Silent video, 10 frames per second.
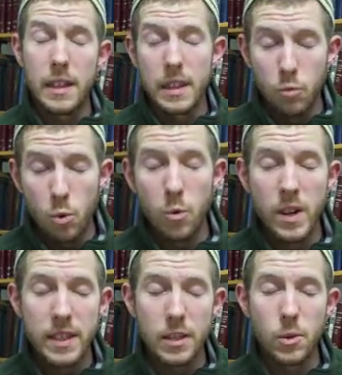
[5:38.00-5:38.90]
one,
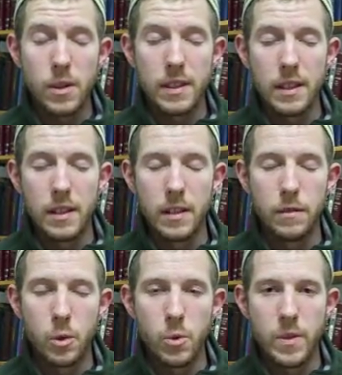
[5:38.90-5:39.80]
they took the
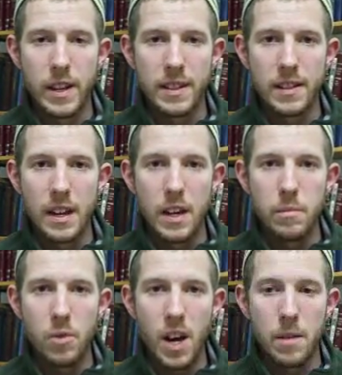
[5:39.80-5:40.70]
view that
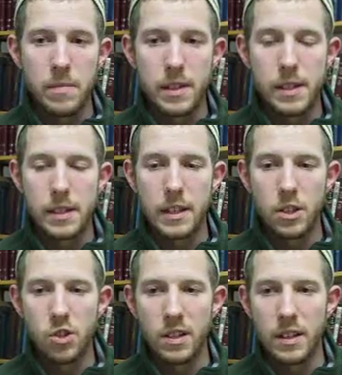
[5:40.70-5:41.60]
Muhammad's
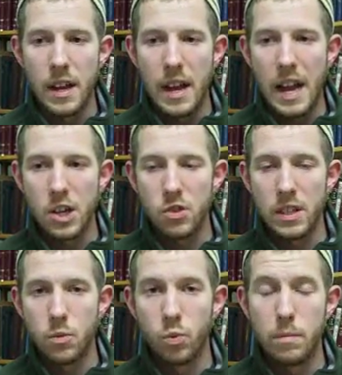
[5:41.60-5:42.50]
teaching actually
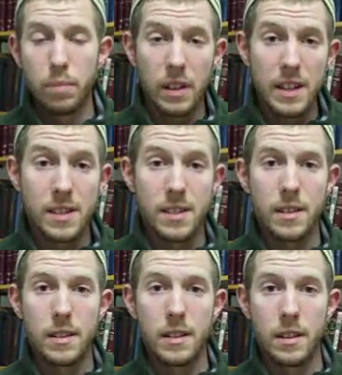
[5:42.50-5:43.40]
replaced
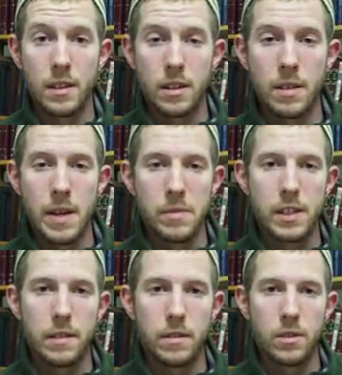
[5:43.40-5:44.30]
the commandments
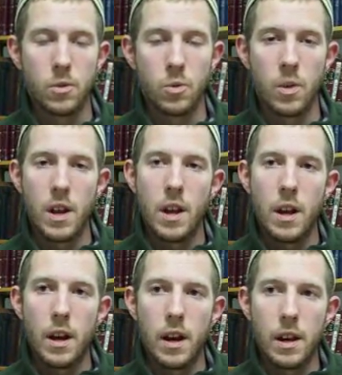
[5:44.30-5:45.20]
given to
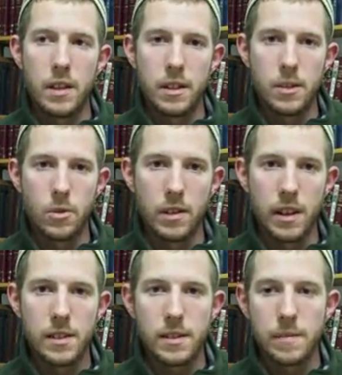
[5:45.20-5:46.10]
the
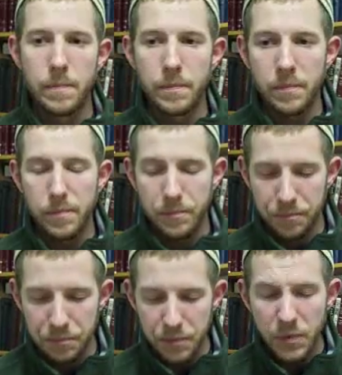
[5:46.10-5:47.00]
Israelites,
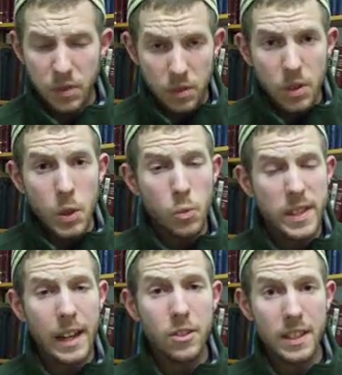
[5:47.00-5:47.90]

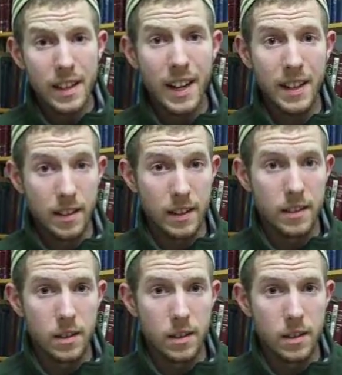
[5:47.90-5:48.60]
without denying that